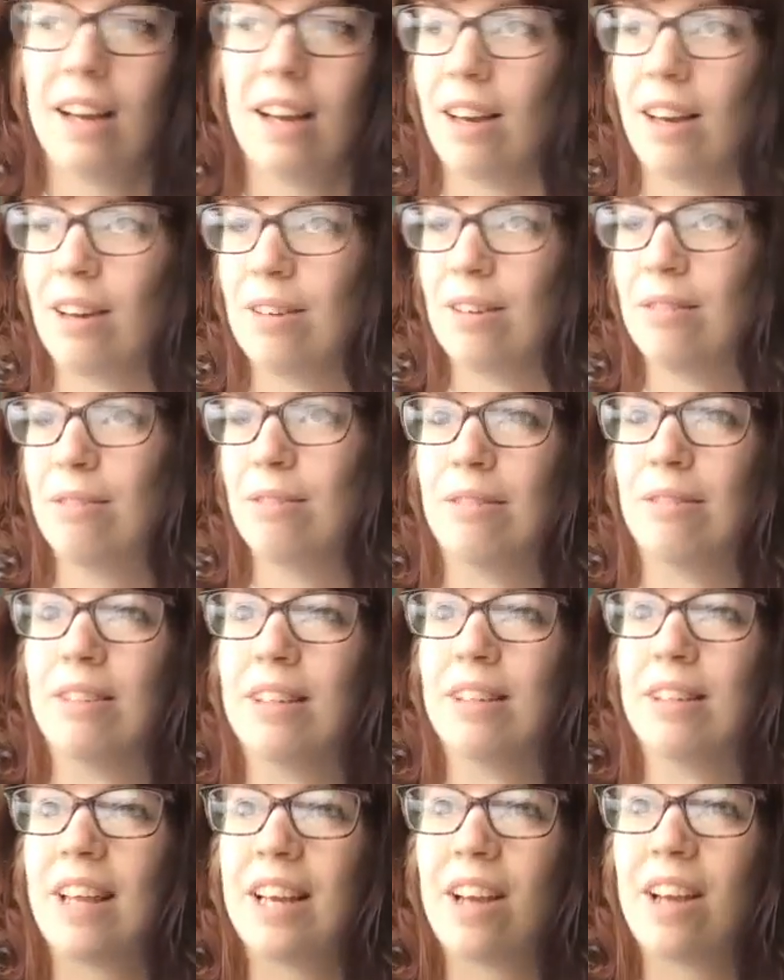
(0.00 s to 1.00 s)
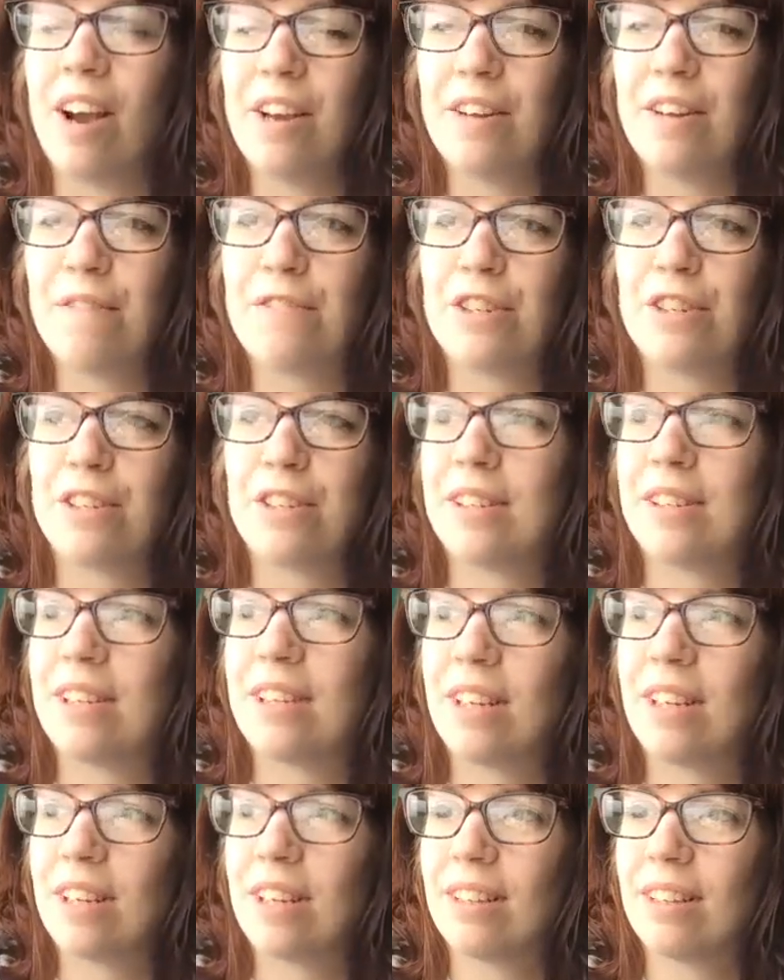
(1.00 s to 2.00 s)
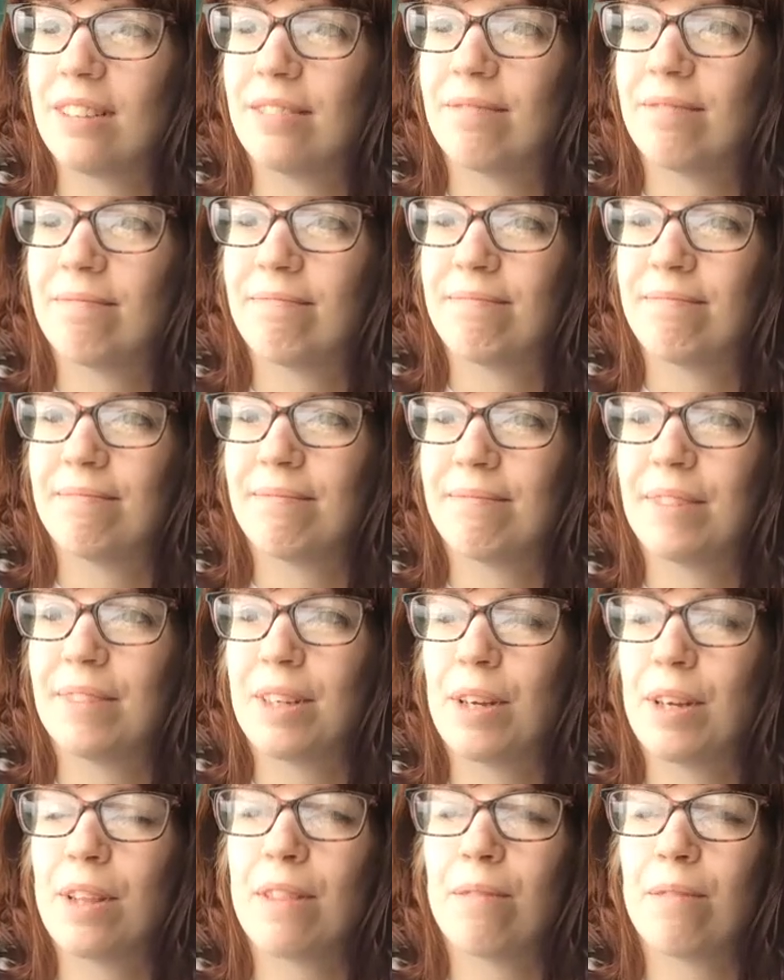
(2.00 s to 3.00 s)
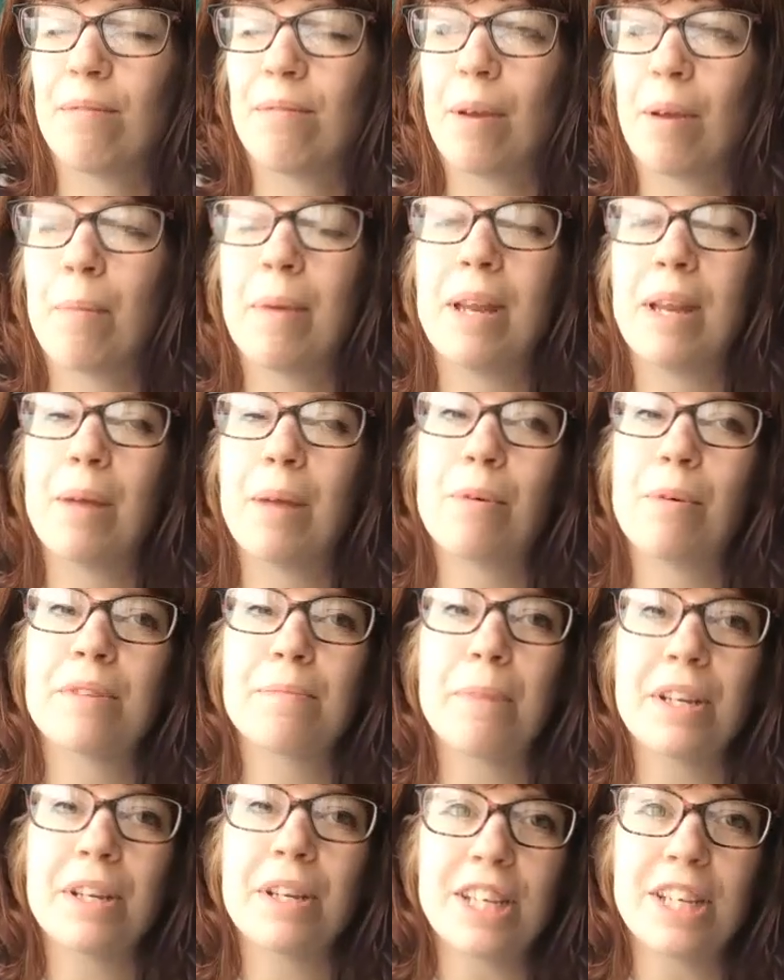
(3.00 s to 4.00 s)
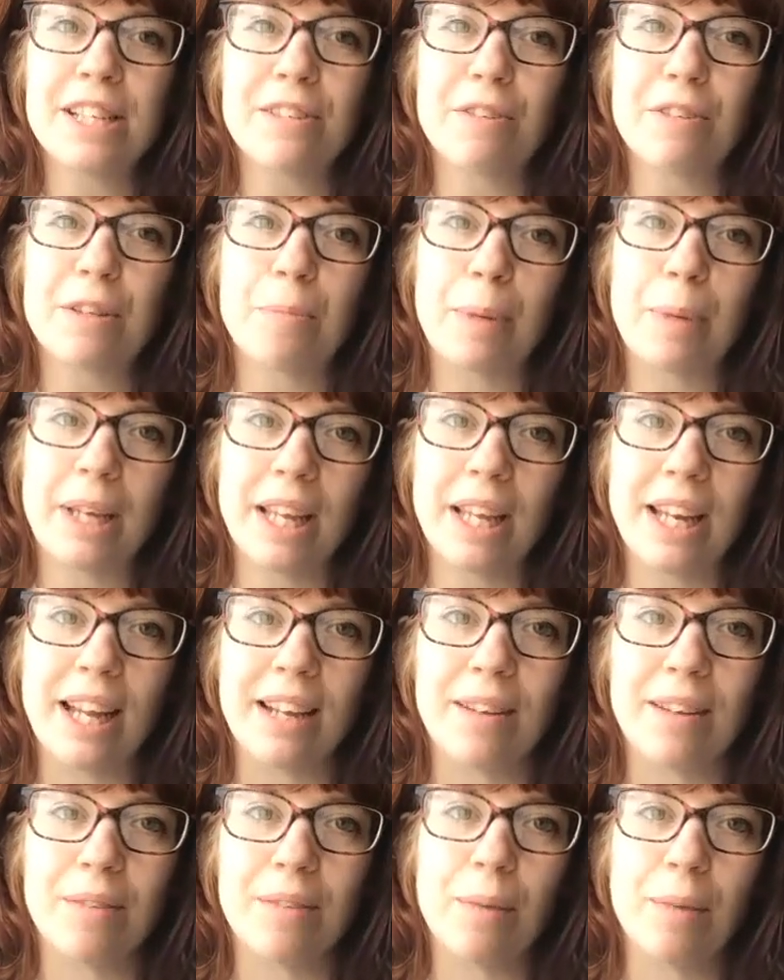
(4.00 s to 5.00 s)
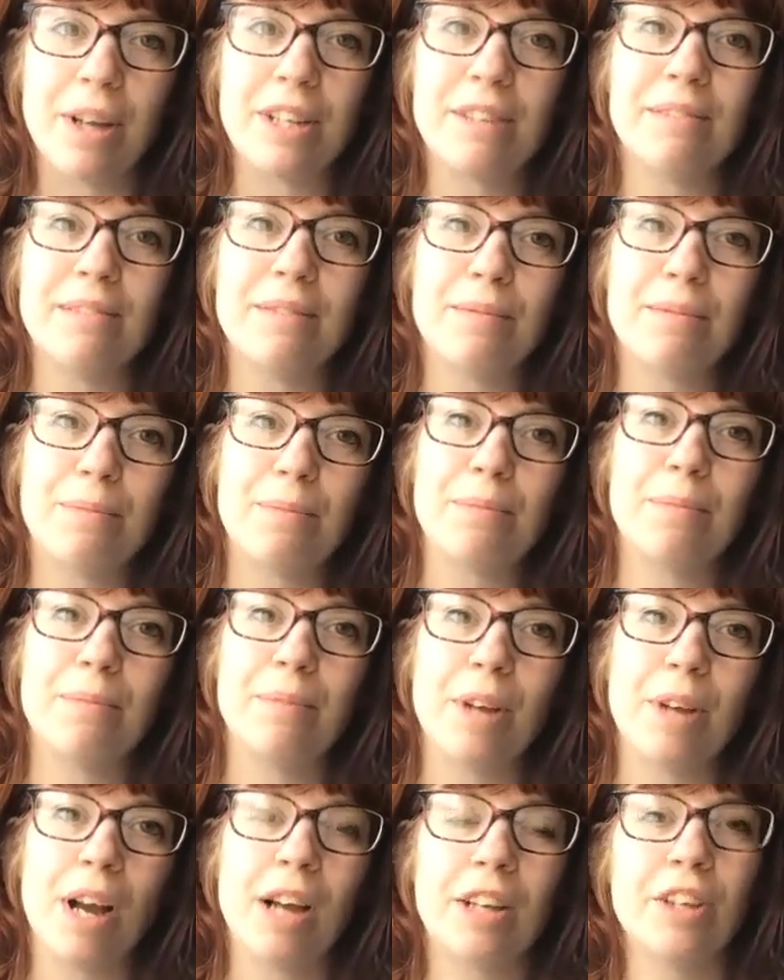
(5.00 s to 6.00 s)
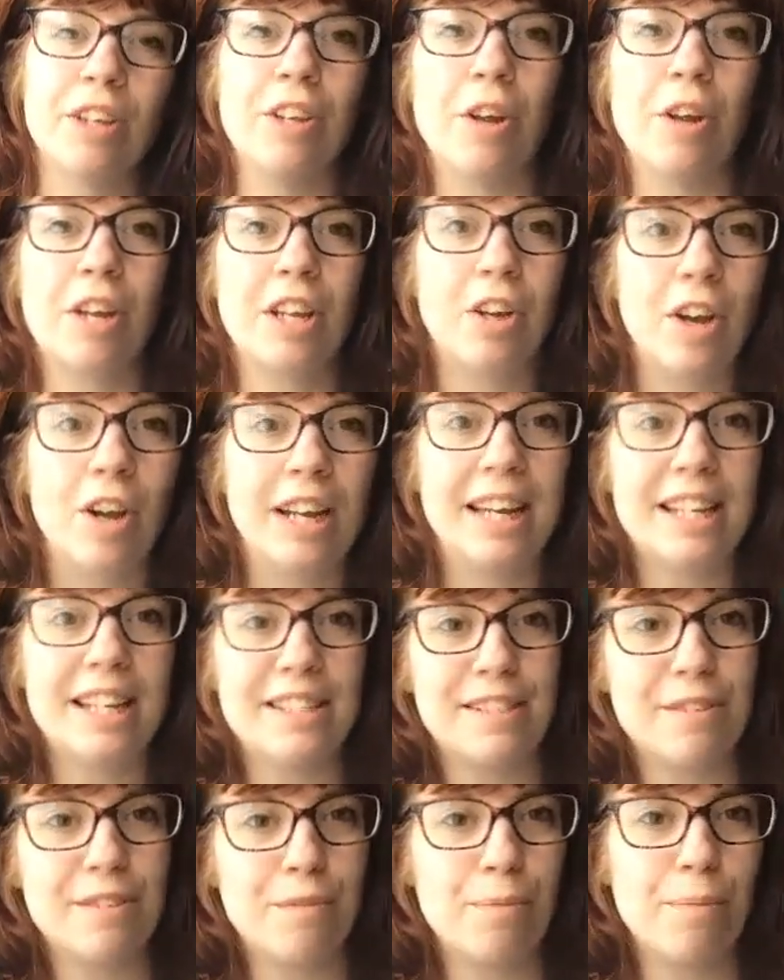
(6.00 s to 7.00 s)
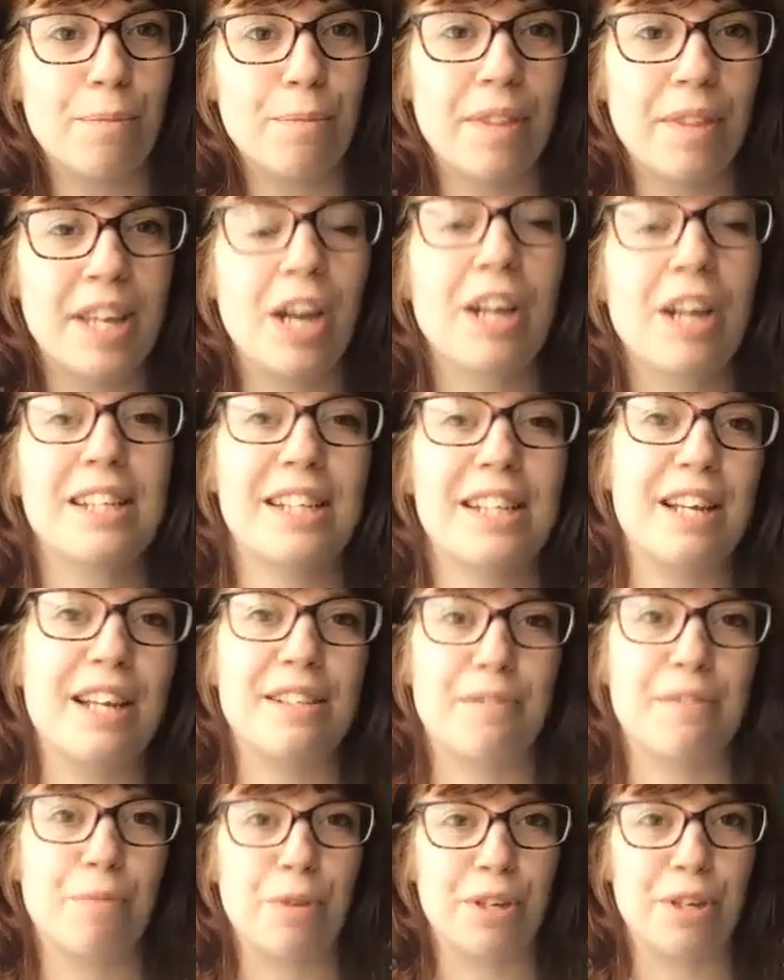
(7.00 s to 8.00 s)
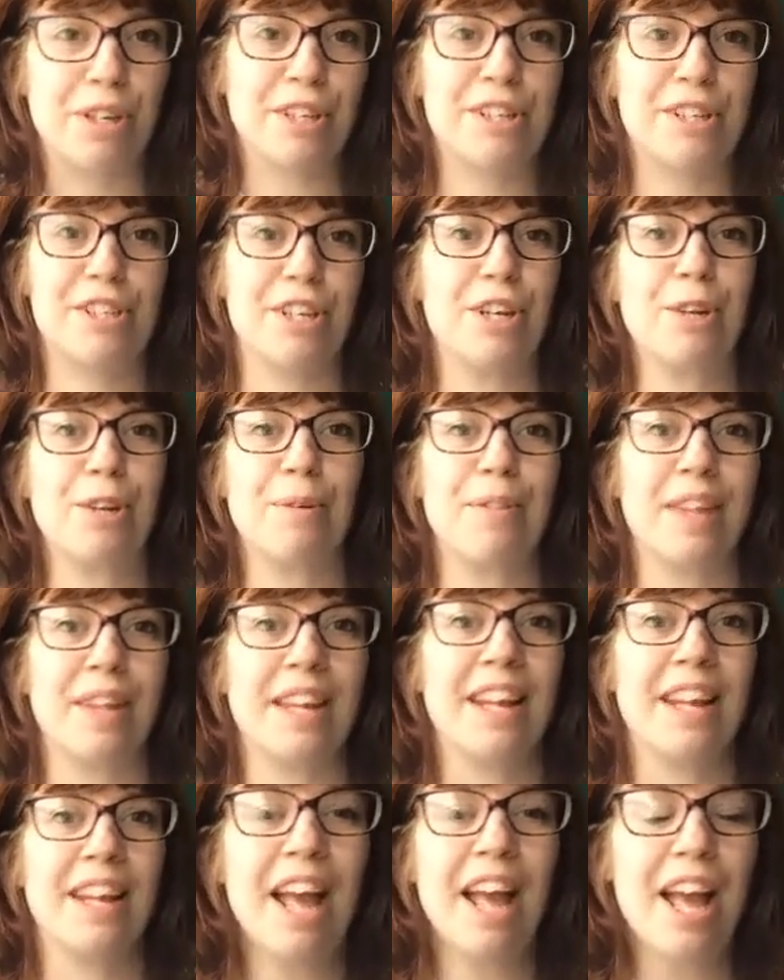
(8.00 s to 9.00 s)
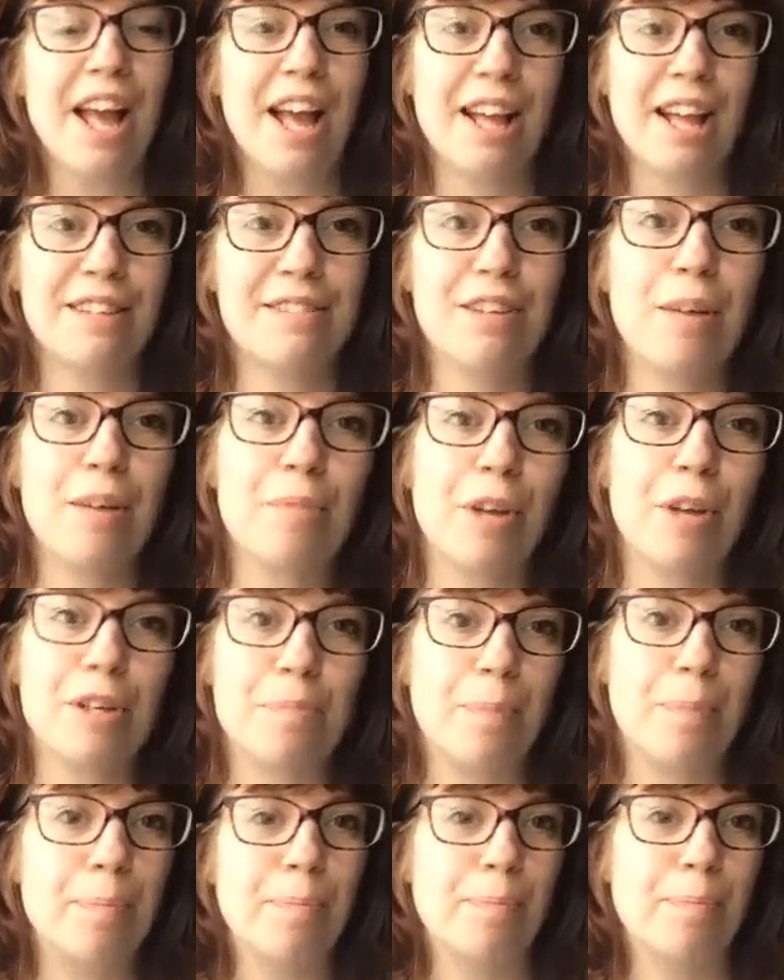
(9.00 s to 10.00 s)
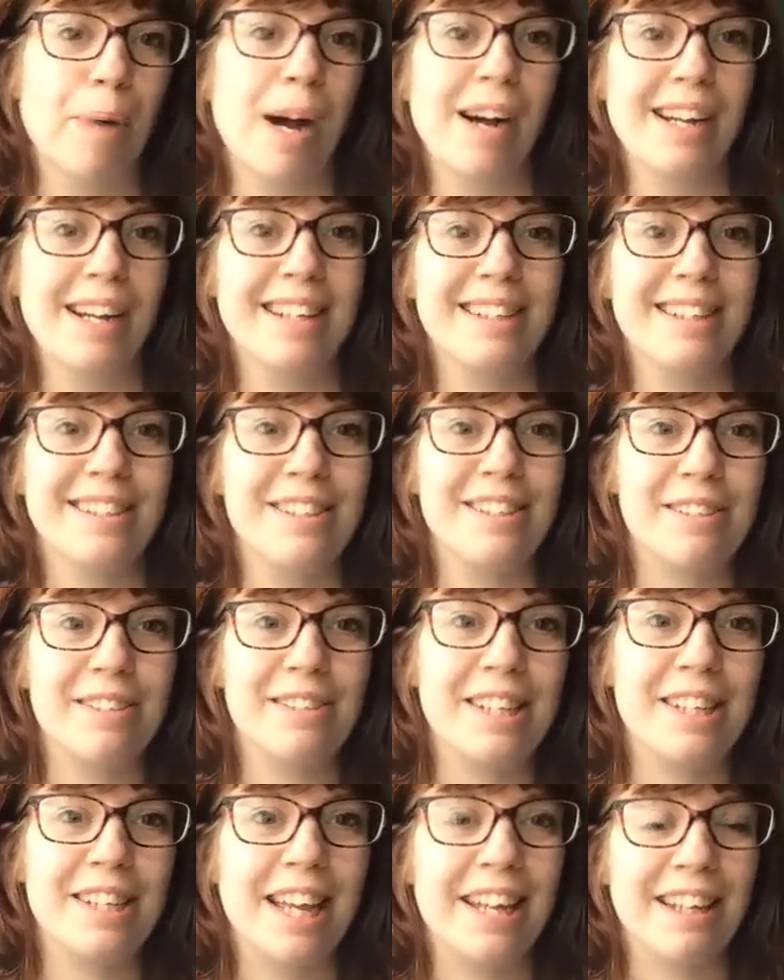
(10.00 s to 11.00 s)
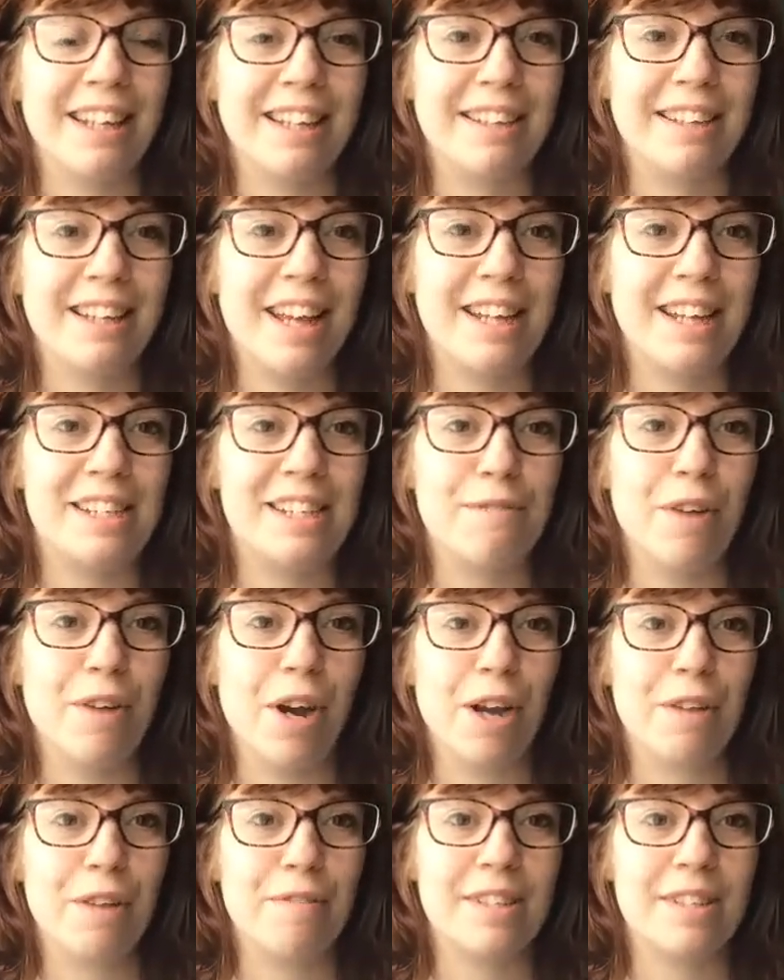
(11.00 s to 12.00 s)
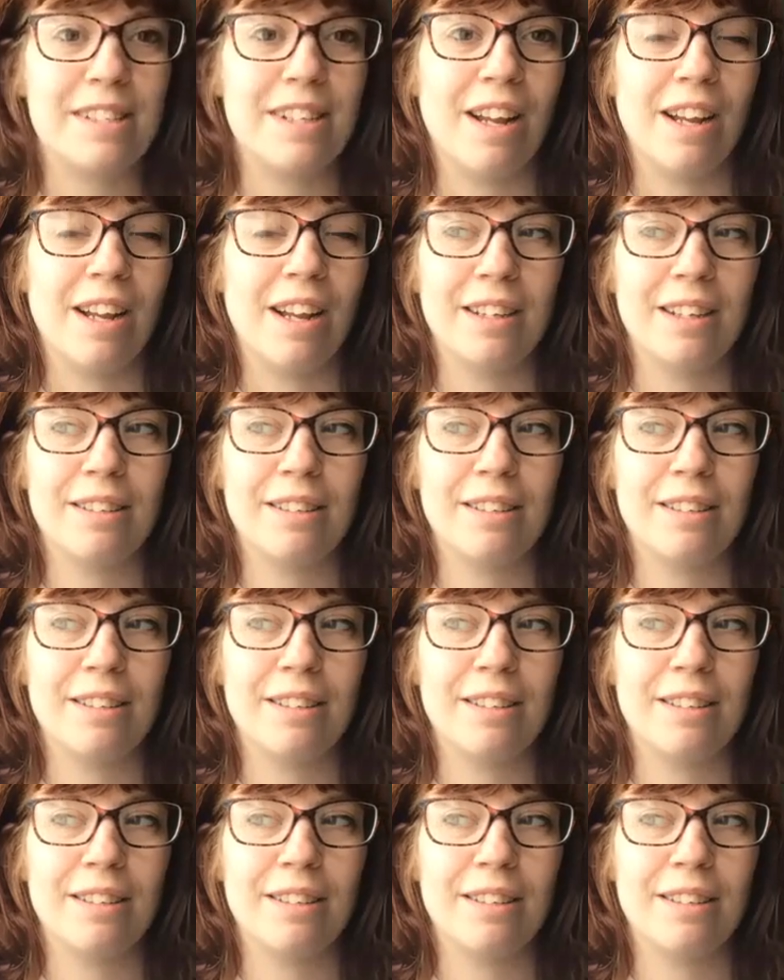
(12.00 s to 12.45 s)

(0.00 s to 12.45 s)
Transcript: Oh, they kind of just, I mean, it was much easier at the beginning when you know, you got a list of the ideas of what you're going to do, and then as time goes by and you're hitting 85, it's like